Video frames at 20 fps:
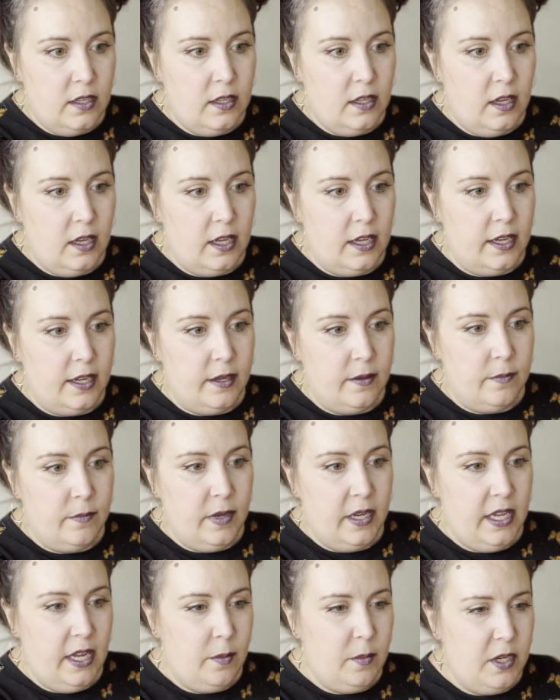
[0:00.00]
how
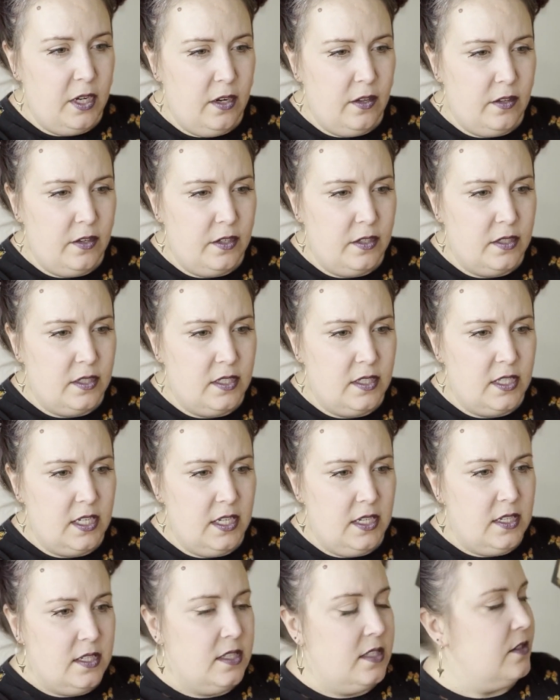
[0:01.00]
many are there?
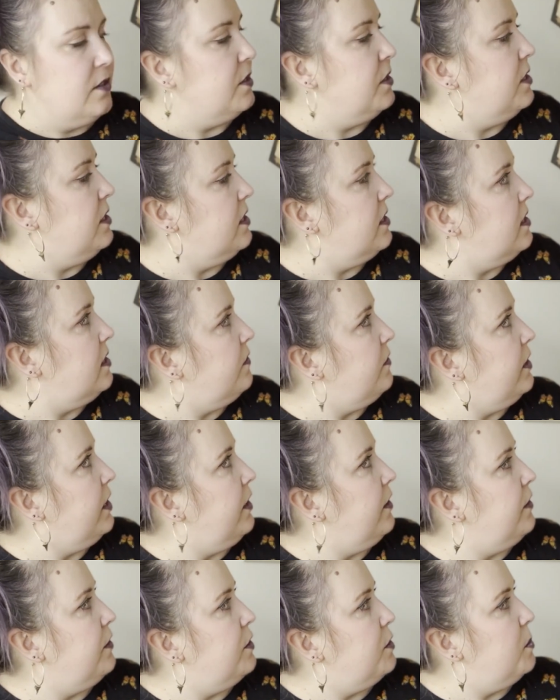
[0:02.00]
6? There's 6 different
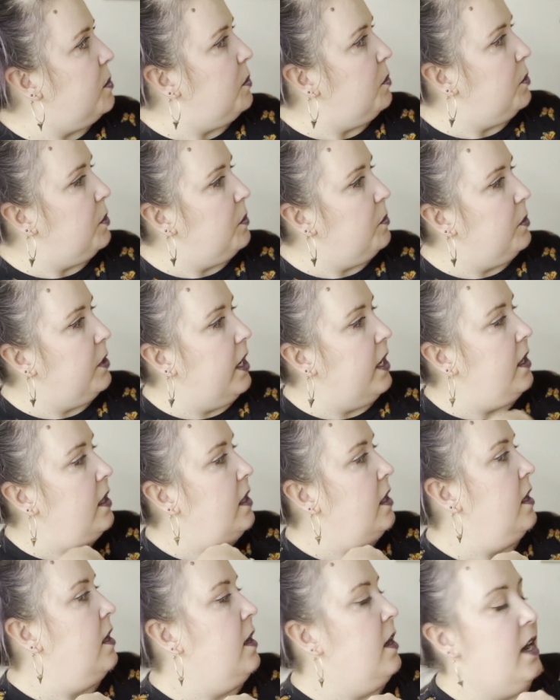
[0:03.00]
characters people could play.
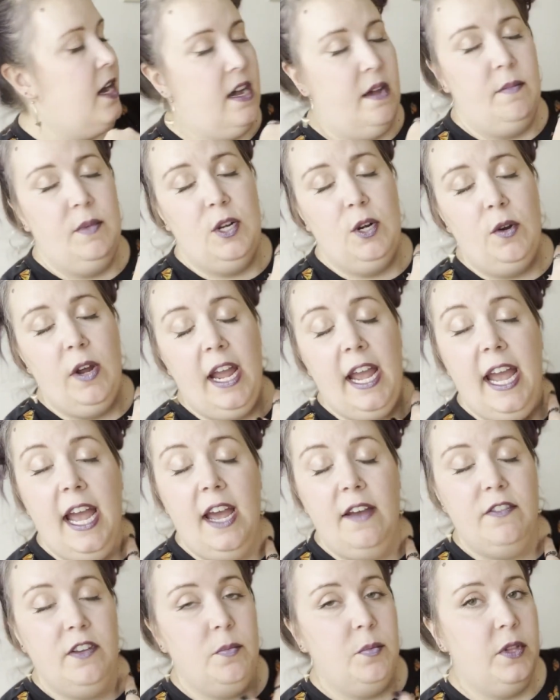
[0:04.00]
You don't
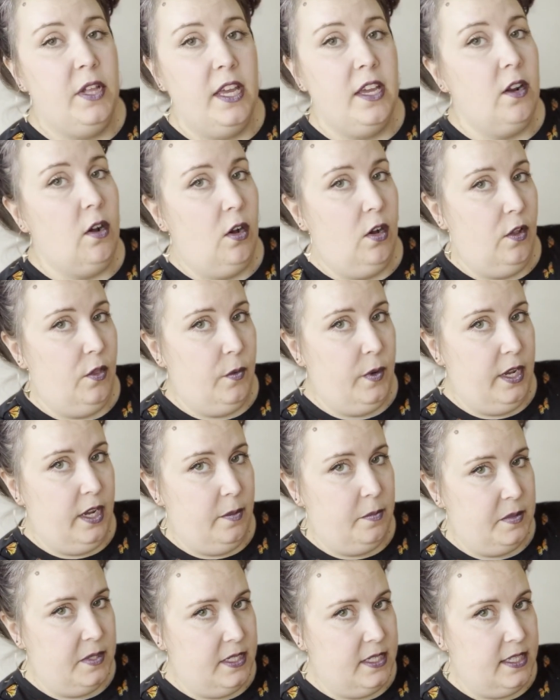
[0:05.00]
have to play it all the way
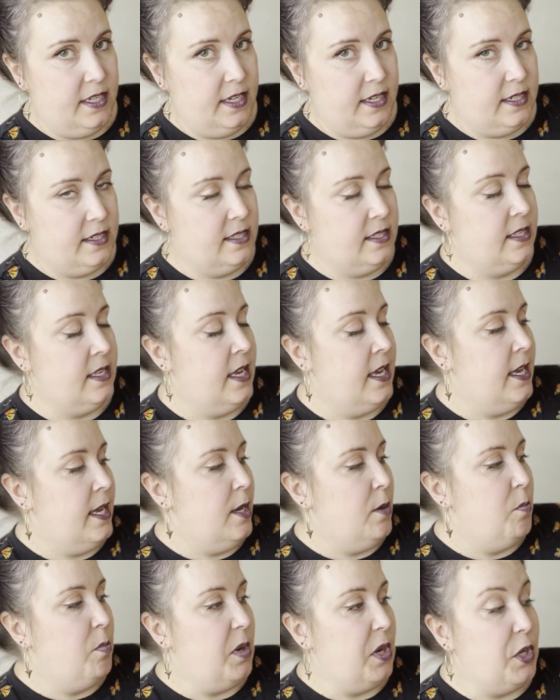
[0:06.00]
up to 6,
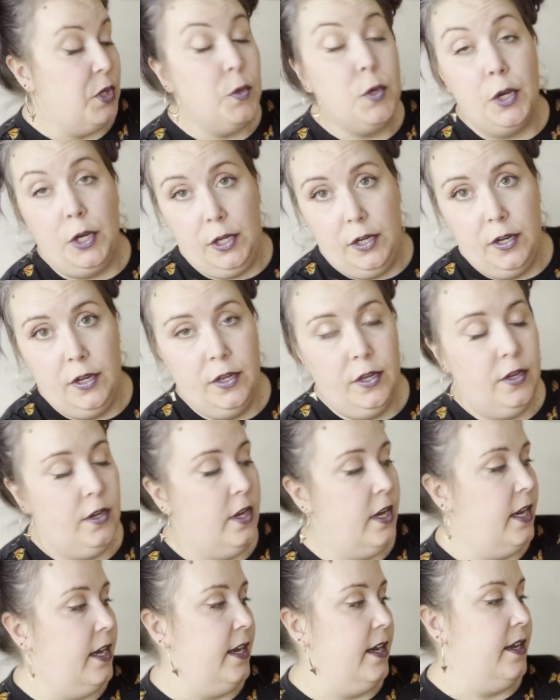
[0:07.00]
but you could.
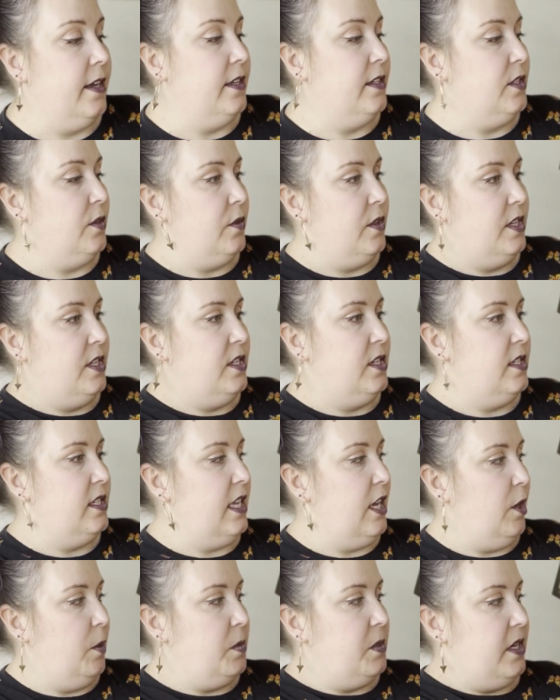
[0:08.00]
So this just
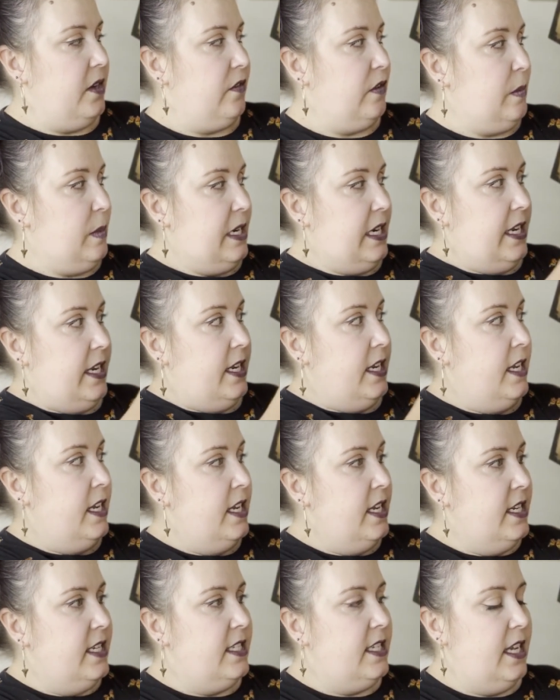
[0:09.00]
helps everybody
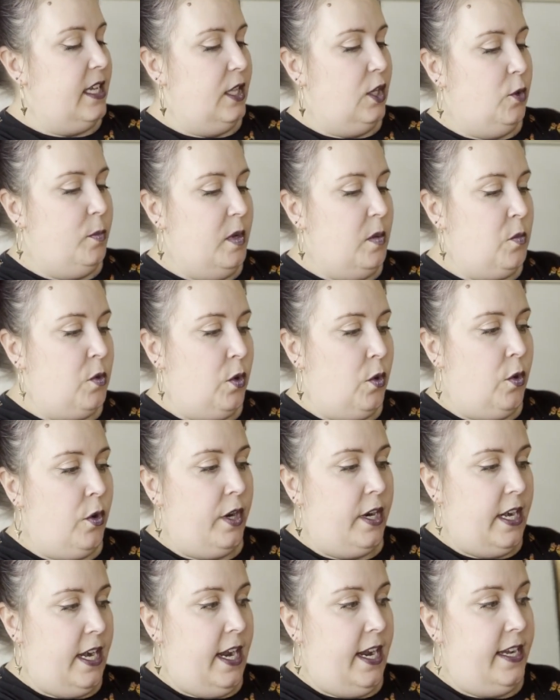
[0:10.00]
stay a little bit more
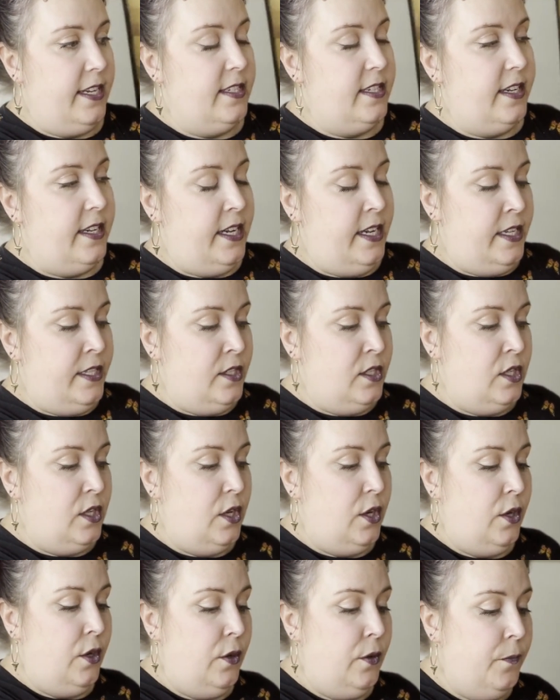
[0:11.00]
organized. And
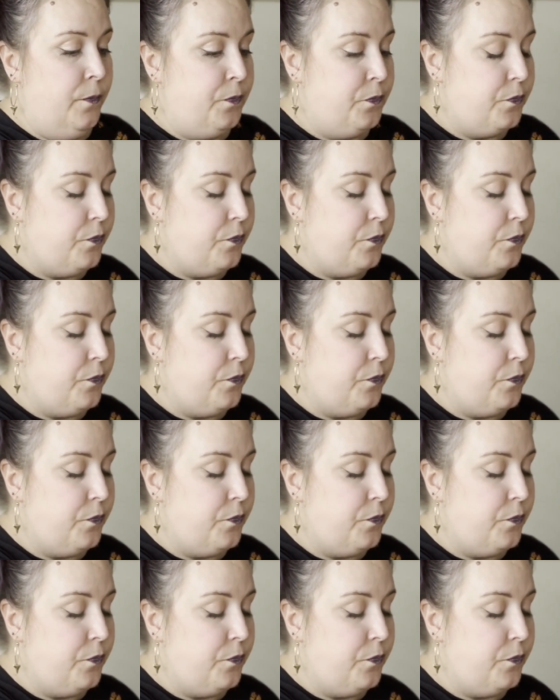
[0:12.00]
so